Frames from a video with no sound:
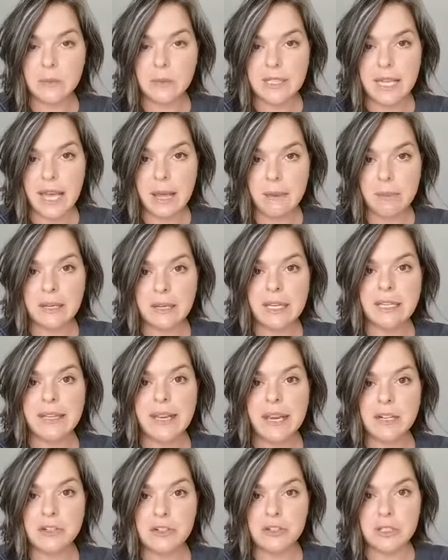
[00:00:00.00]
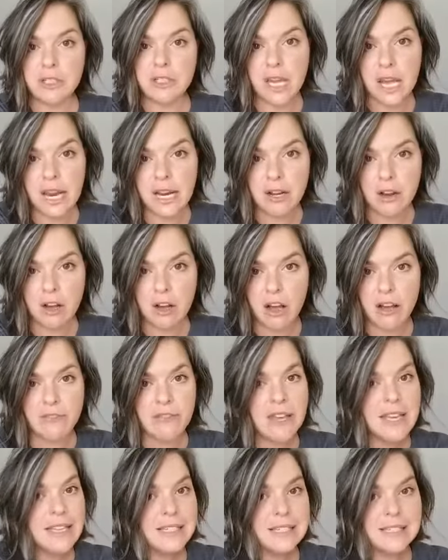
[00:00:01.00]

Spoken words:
What's happening? Nature's dying off.